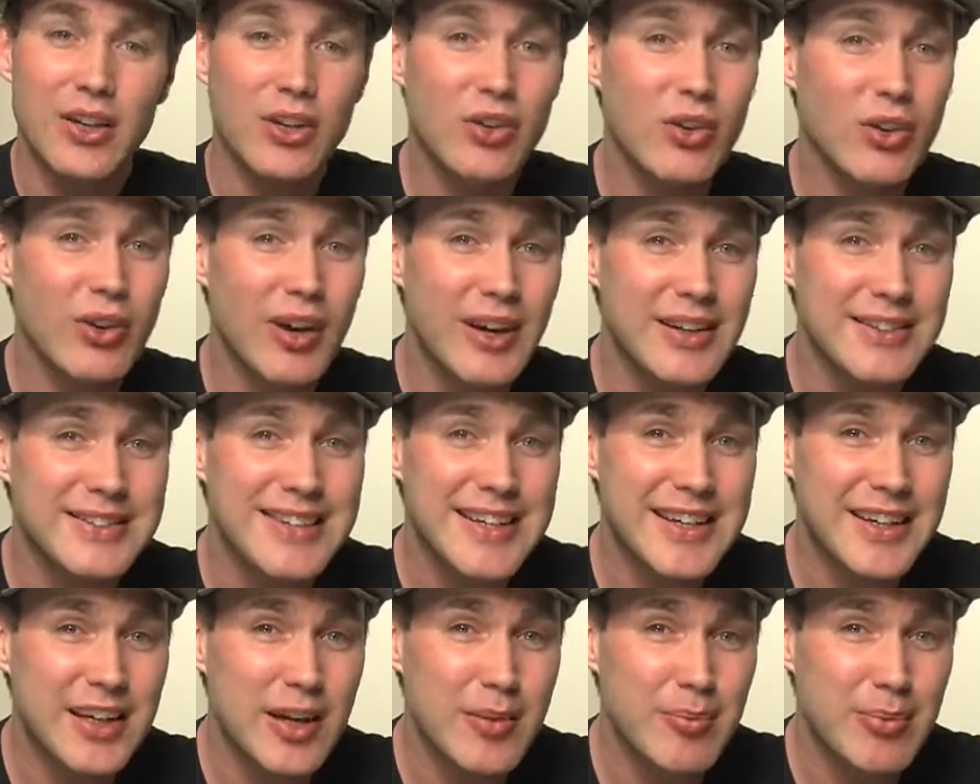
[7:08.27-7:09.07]
Good
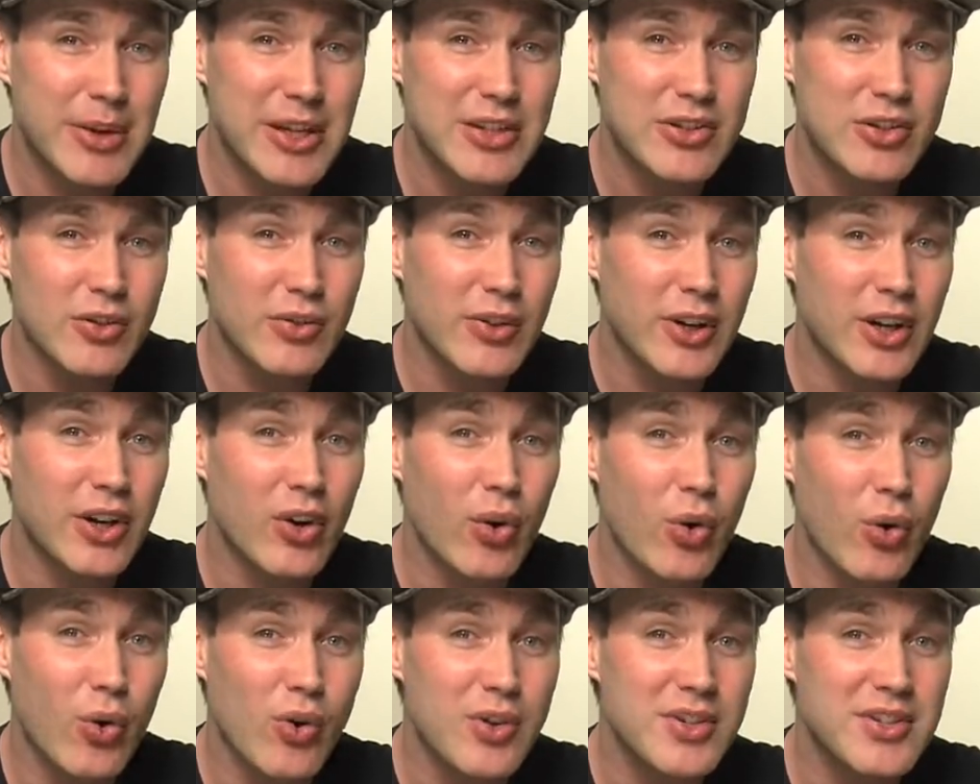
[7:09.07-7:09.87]
idea can be to
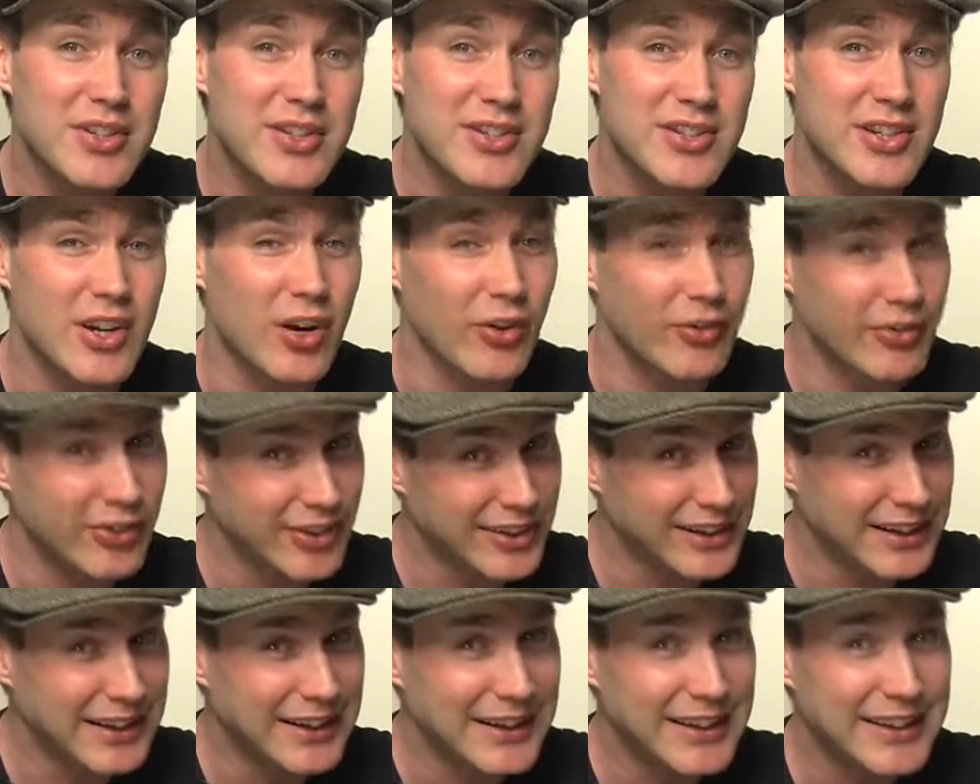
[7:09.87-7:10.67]
record yourself.